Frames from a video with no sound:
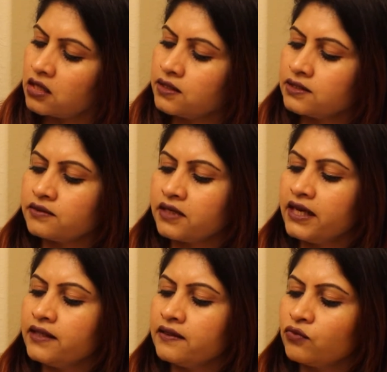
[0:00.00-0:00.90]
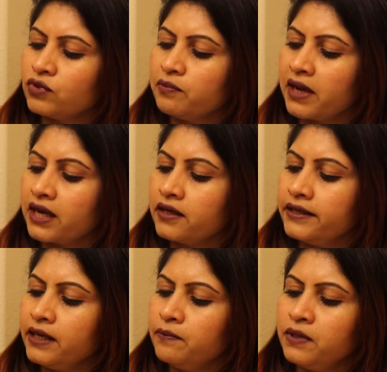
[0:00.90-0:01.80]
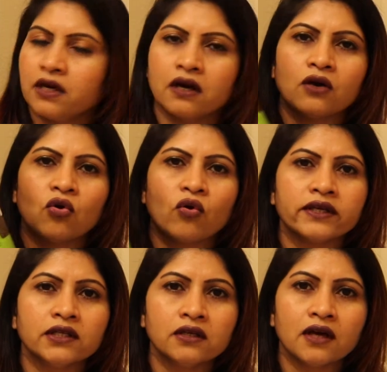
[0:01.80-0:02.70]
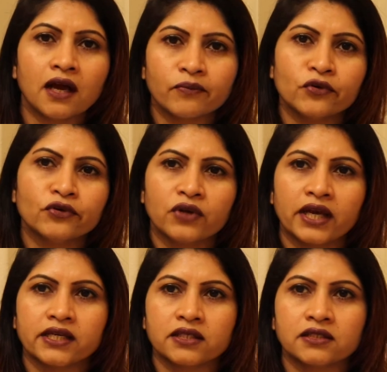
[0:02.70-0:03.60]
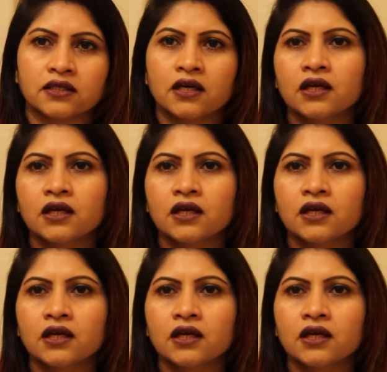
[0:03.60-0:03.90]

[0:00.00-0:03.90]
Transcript: this anything with macadamia oil I'm going to like it